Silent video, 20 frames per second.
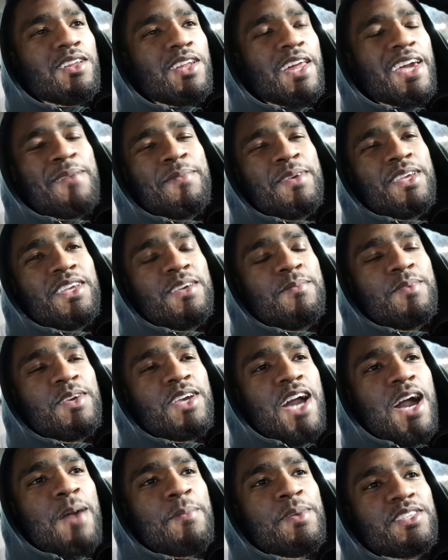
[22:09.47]
Like it'd be it'd be
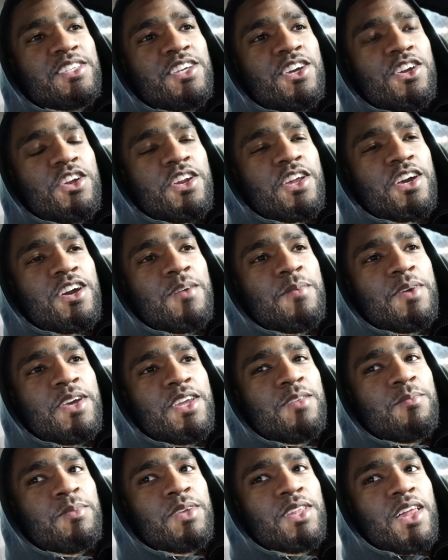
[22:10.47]
comments here and there to come in
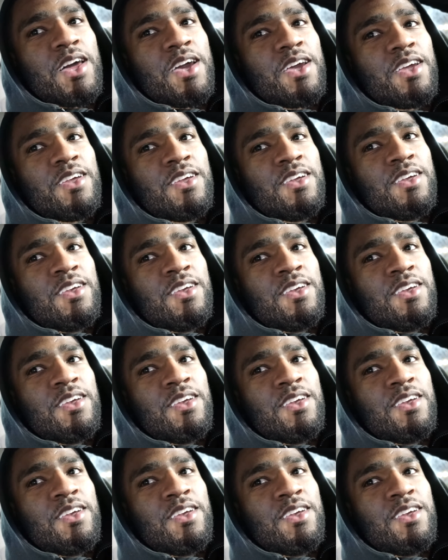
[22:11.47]
and be like,